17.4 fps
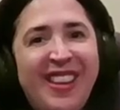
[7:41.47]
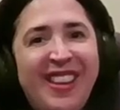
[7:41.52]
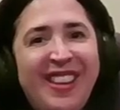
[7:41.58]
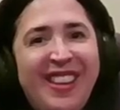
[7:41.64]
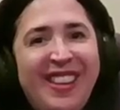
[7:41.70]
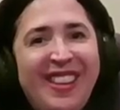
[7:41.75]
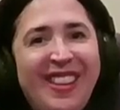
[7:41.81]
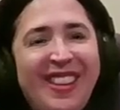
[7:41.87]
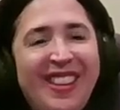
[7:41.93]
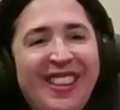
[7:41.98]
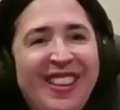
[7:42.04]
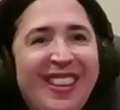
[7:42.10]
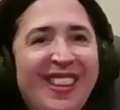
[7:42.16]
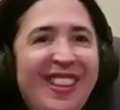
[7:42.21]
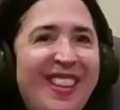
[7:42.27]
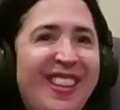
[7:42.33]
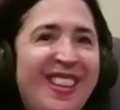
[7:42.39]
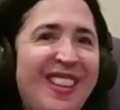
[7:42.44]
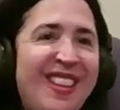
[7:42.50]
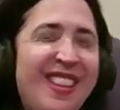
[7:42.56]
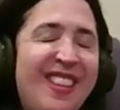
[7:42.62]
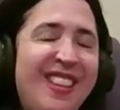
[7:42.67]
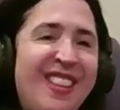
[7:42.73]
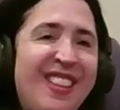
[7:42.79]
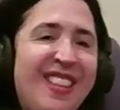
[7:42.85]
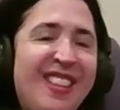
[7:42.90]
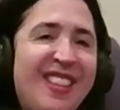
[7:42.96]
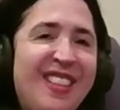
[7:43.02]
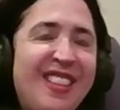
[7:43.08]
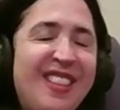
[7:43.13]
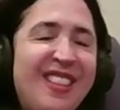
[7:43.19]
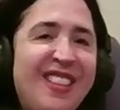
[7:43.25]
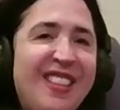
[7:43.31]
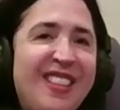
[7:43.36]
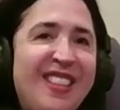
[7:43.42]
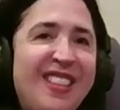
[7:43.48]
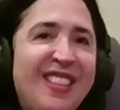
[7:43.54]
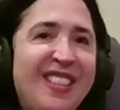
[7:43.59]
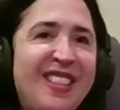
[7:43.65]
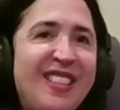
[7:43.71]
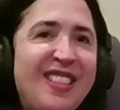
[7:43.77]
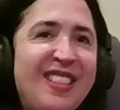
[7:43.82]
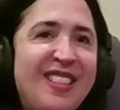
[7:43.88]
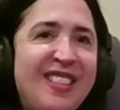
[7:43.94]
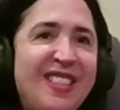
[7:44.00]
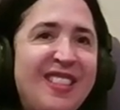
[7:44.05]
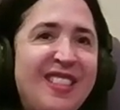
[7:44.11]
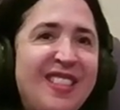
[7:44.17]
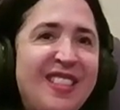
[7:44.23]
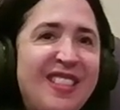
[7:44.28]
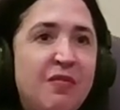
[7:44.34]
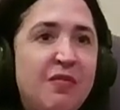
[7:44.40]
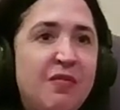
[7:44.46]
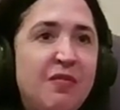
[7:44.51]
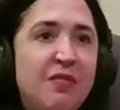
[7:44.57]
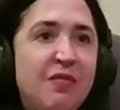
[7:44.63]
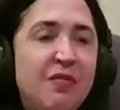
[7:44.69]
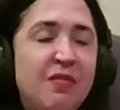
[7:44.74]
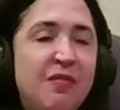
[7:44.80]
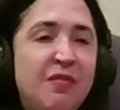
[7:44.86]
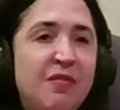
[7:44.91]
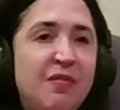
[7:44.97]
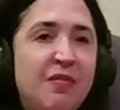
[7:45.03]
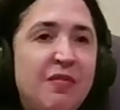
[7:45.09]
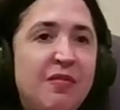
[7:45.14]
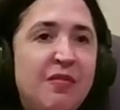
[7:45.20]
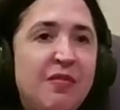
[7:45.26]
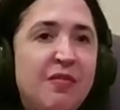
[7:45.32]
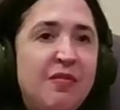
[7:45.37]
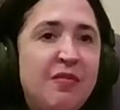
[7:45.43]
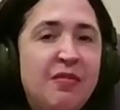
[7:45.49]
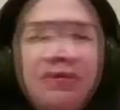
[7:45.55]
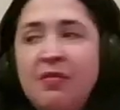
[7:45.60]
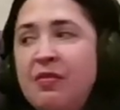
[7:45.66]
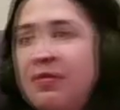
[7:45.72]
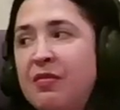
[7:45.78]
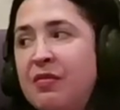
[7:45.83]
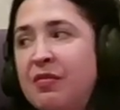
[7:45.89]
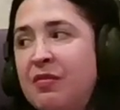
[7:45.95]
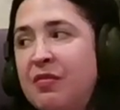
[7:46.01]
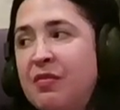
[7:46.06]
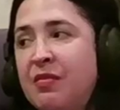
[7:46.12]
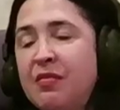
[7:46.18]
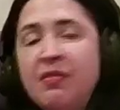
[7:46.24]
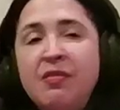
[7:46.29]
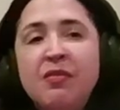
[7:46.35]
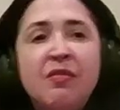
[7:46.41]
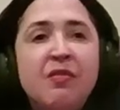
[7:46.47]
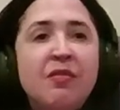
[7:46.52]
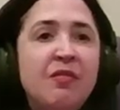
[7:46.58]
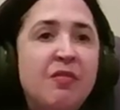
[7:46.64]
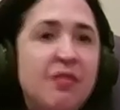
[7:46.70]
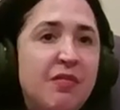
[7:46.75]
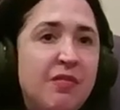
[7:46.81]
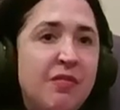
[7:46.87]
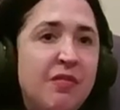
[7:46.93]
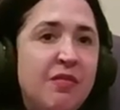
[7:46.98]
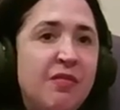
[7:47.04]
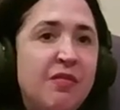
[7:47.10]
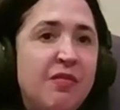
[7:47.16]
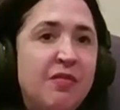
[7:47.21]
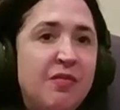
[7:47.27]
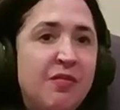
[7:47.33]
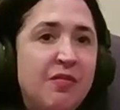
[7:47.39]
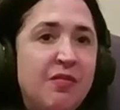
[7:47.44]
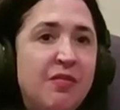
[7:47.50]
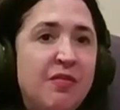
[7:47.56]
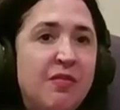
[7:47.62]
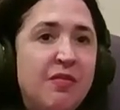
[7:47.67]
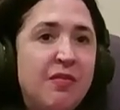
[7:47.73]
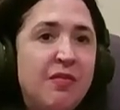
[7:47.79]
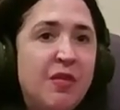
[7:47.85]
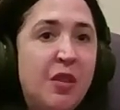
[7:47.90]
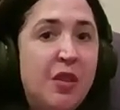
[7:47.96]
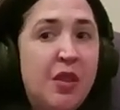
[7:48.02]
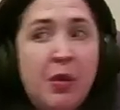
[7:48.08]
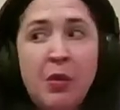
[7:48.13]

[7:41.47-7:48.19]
(silent)